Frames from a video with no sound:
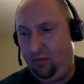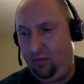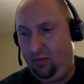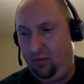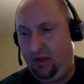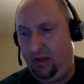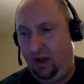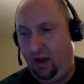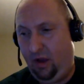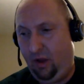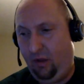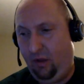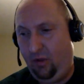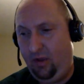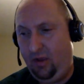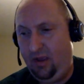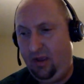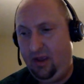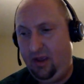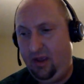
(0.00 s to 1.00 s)
you
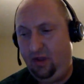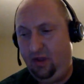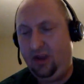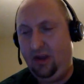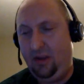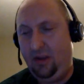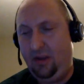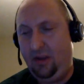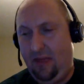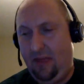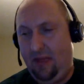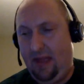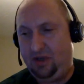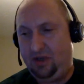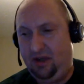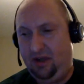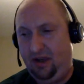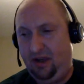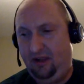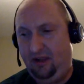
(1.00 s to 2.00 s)
can
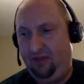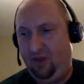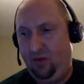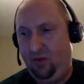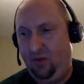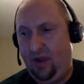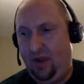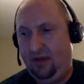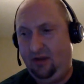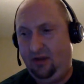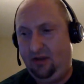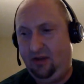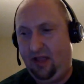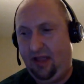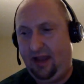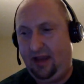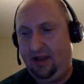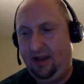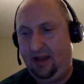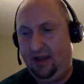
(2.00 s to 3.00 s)
imagine if you had
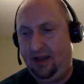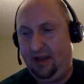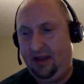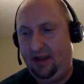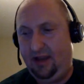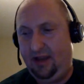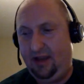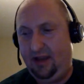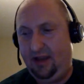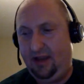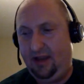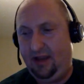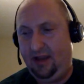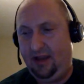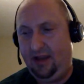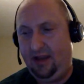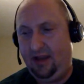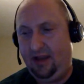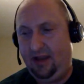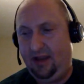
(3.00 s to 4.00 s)
to, in
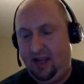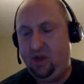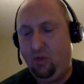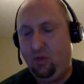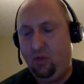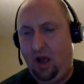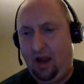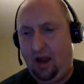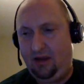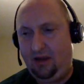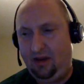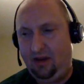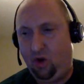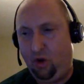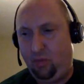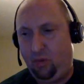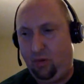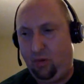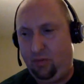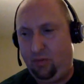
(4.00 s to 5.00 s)
your mind,
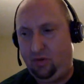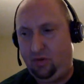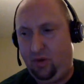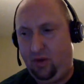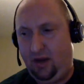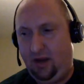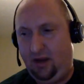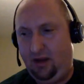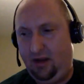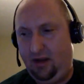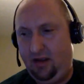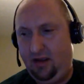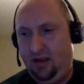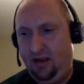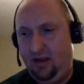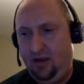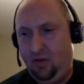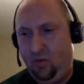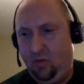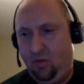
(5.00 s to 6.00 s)
interpret between
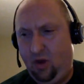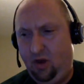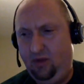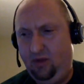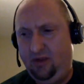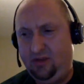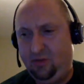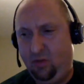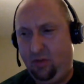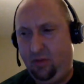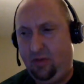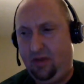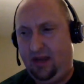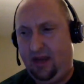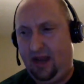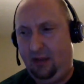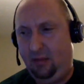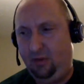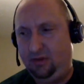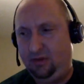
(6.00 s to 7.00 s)
where this
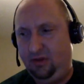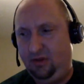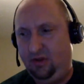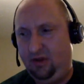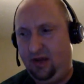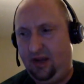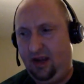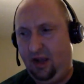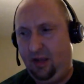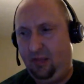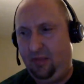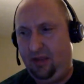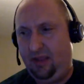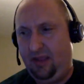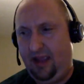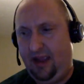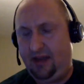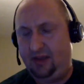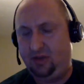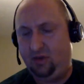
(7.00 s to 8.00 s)
ribbon cable is hooking up
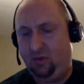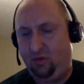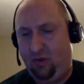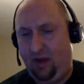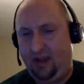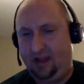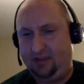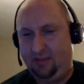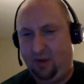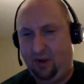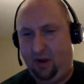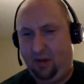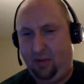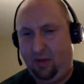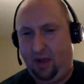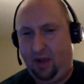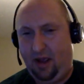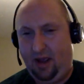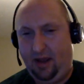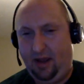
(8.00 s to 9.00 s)
in the actual Raspberry
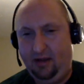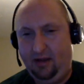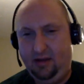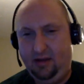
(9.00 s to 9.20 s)
Pi.